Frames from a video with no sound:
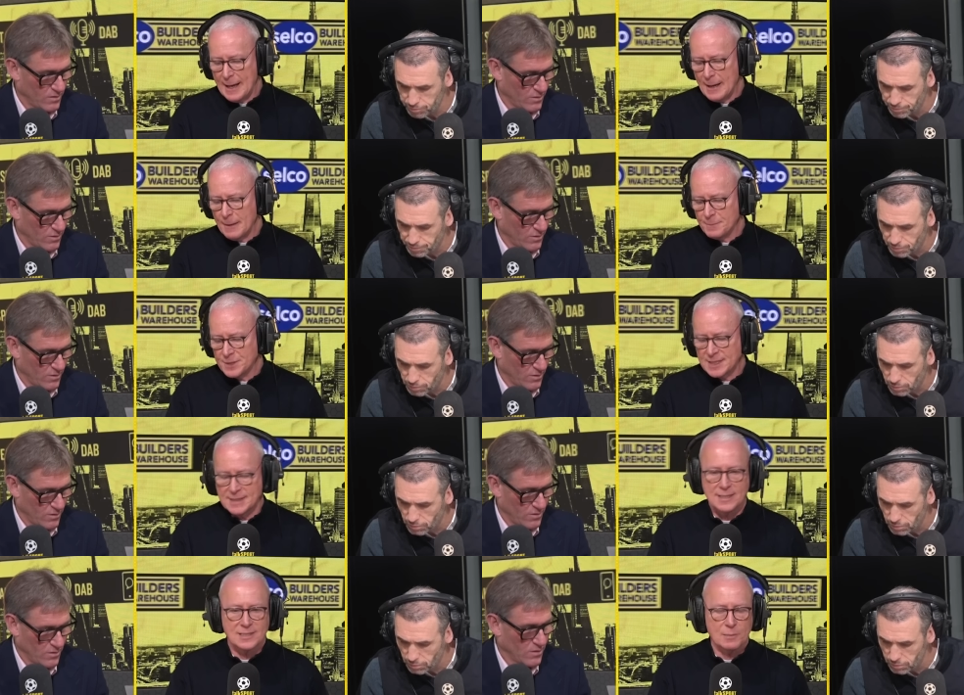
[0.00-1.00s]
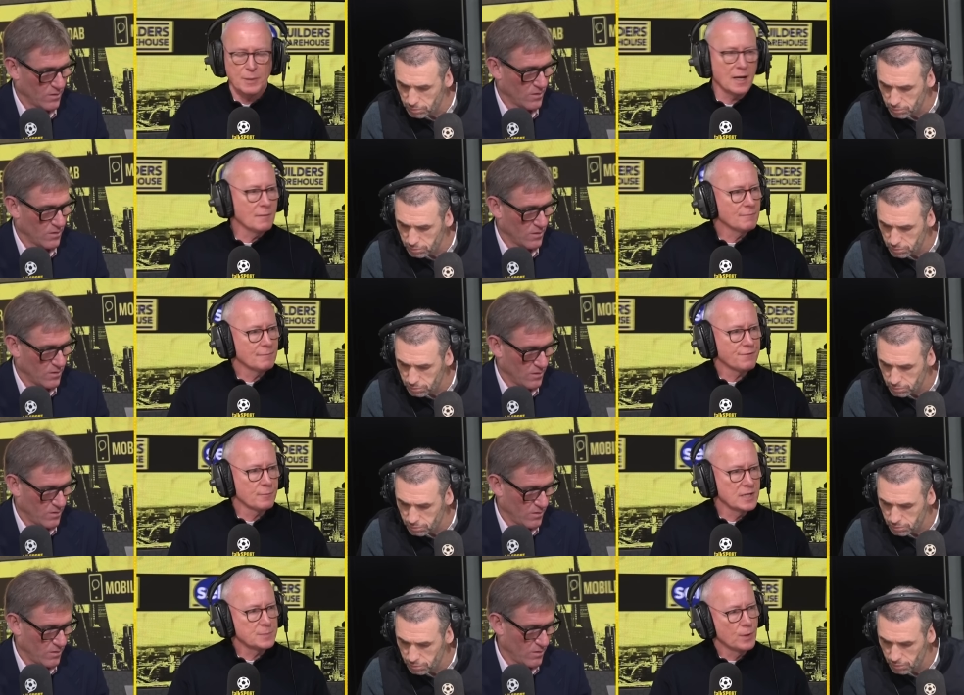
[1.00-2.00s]
Speaker 1: uh, City slipping up
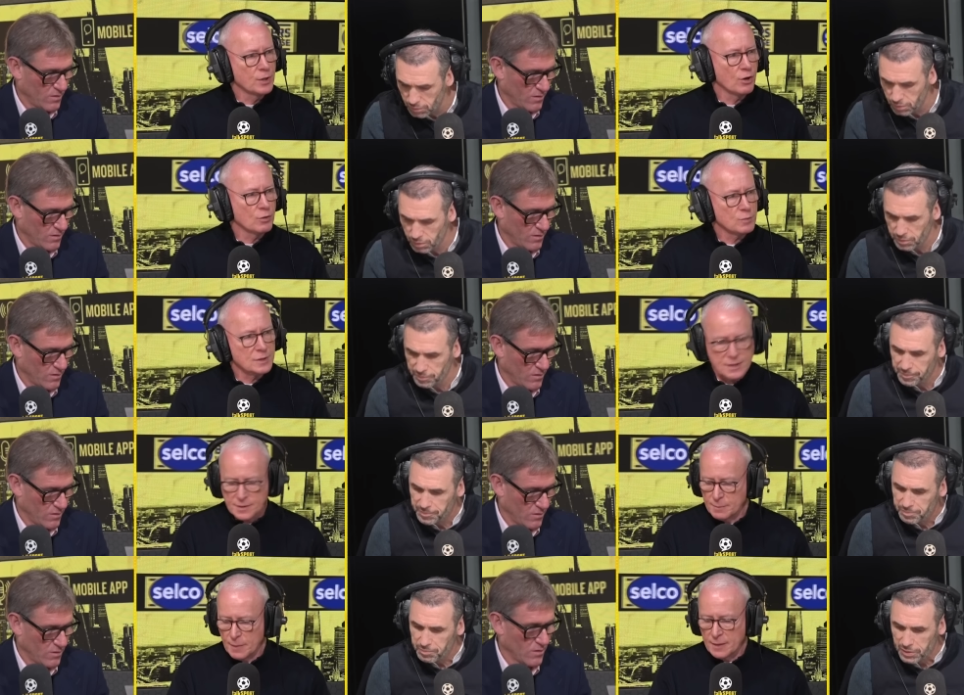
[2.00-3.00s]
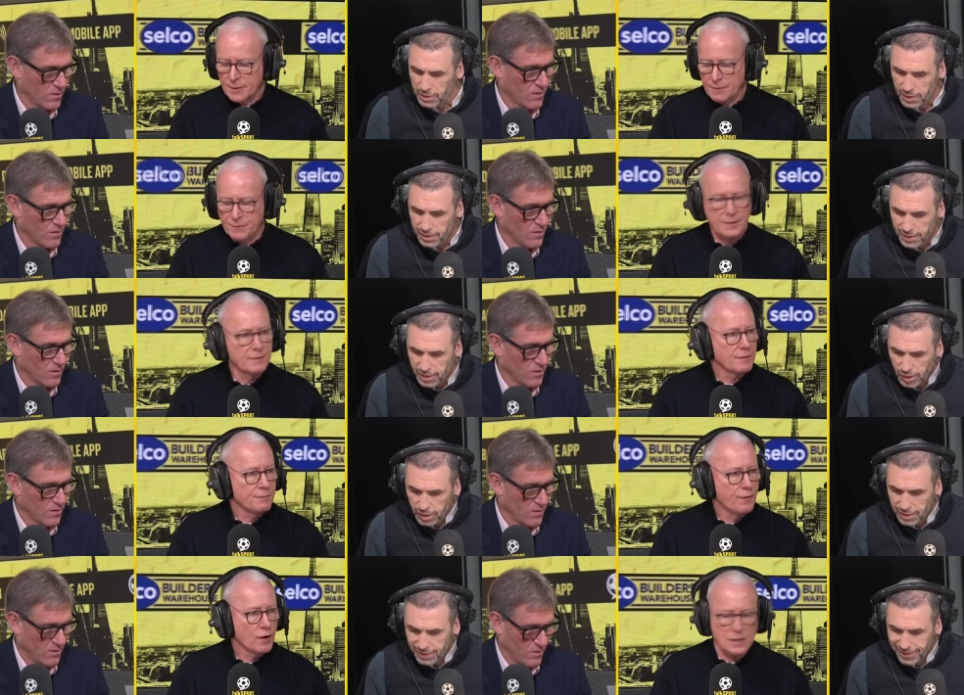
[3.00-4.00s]
from this point onwards, Martin? They've got, they've
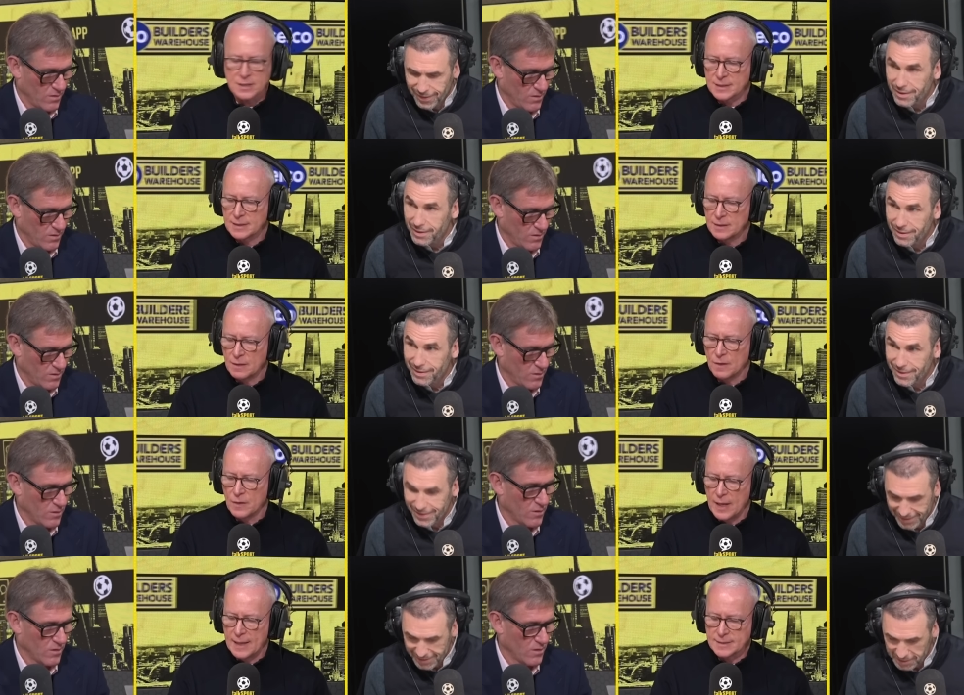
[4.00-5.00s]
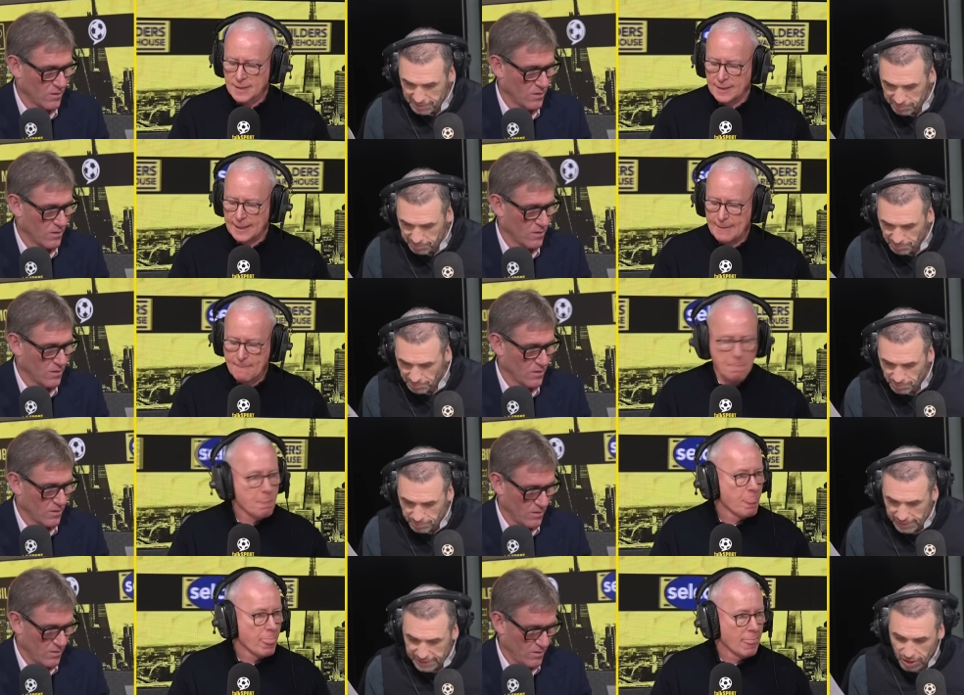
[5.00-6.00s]
got Forest on uh, Sunday.
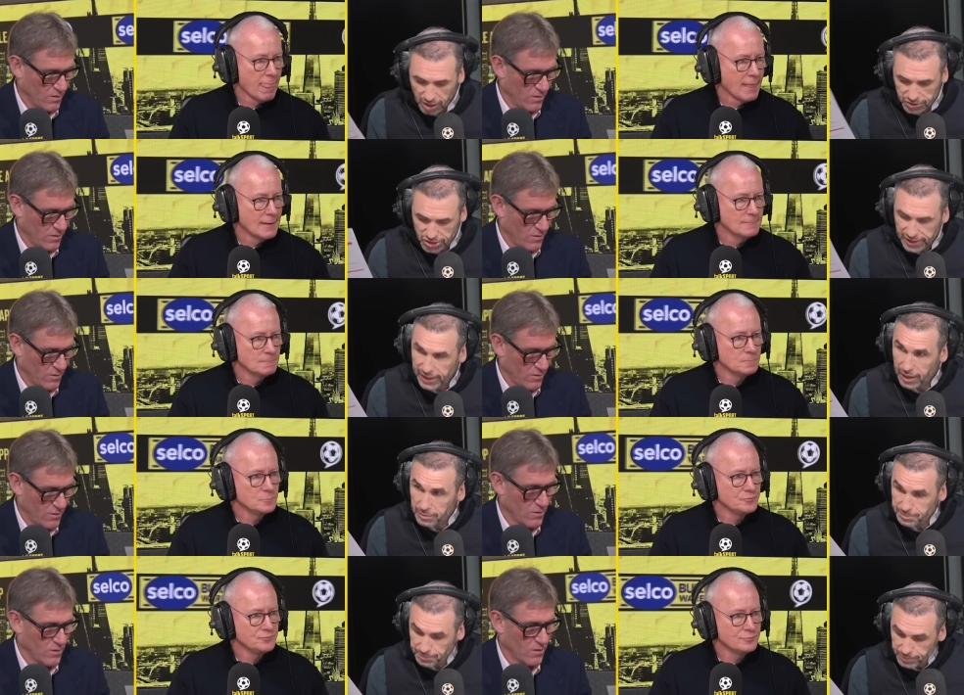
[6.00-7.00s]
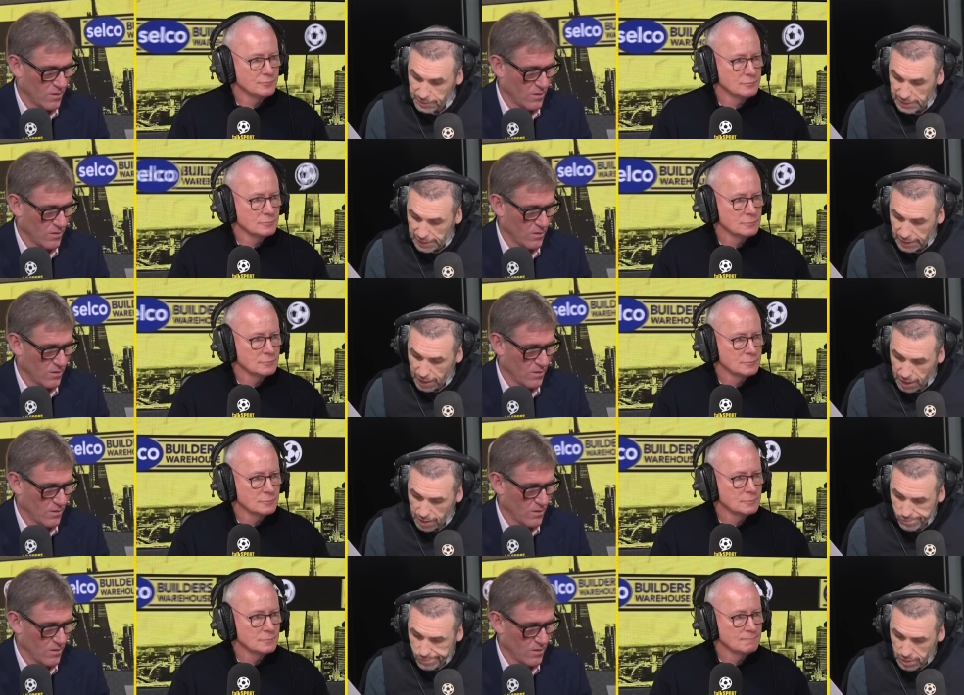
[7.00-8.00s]
Speaker 2: It's hard to see that.
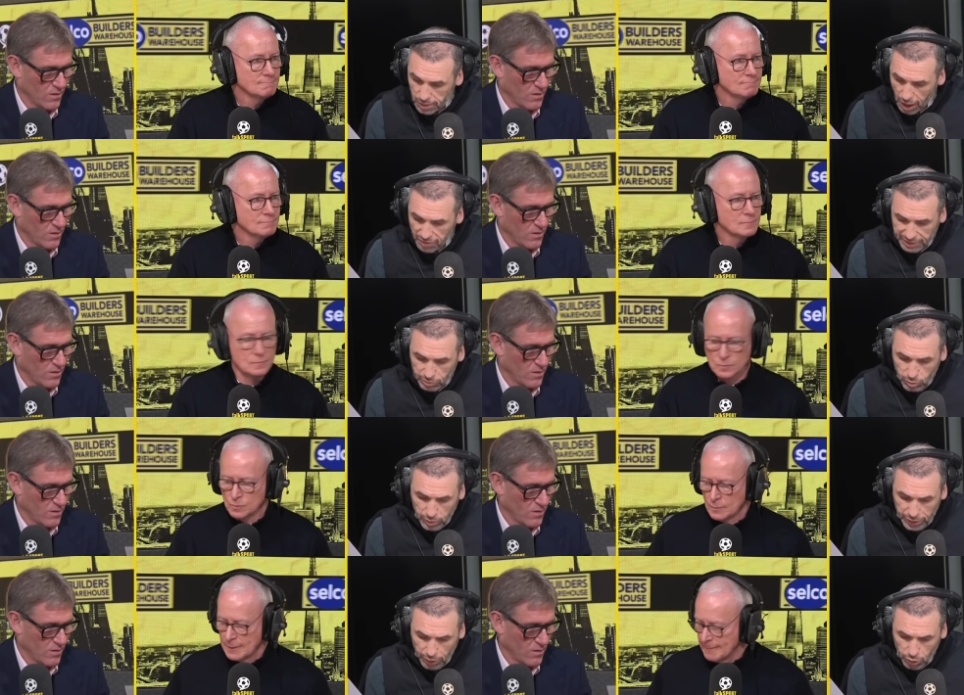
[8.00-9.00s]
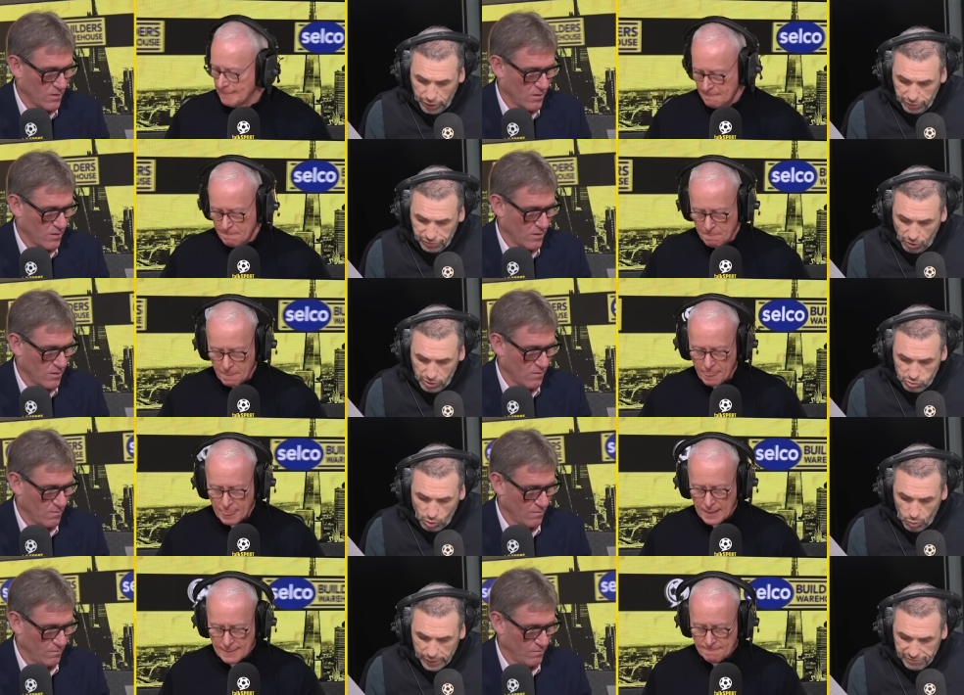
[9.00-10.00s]
Um, I think, you know, looking at Forest,
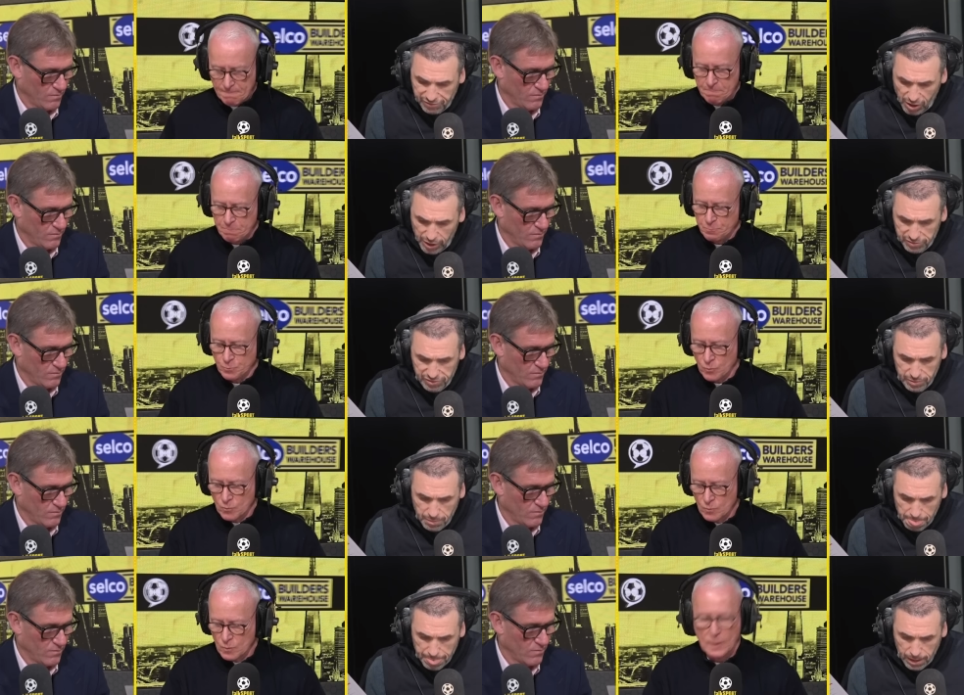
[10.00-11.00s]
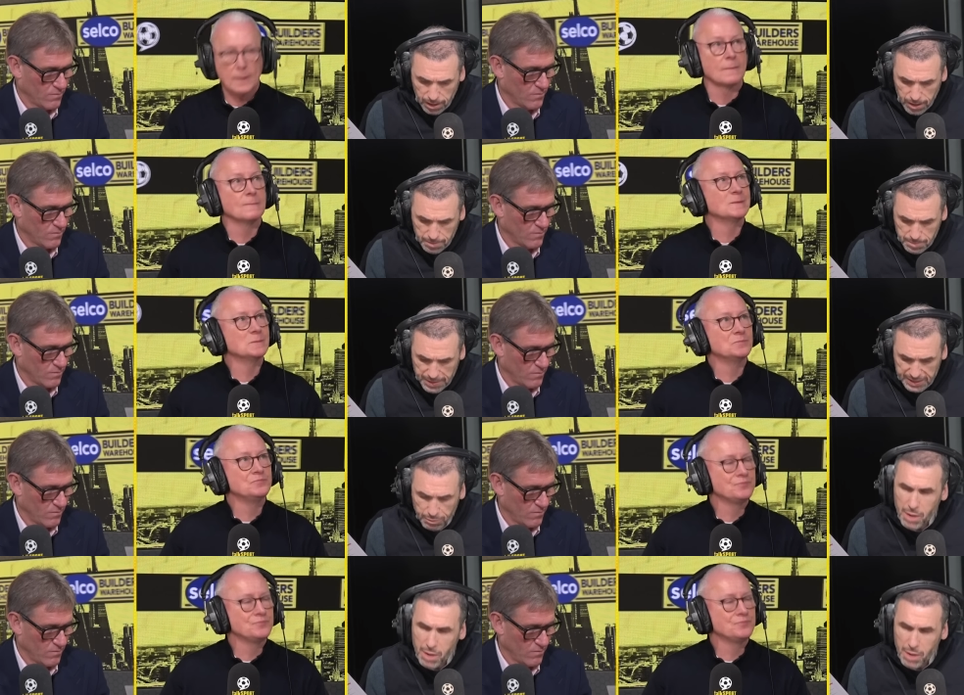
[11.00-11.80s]
one win in five. Um, this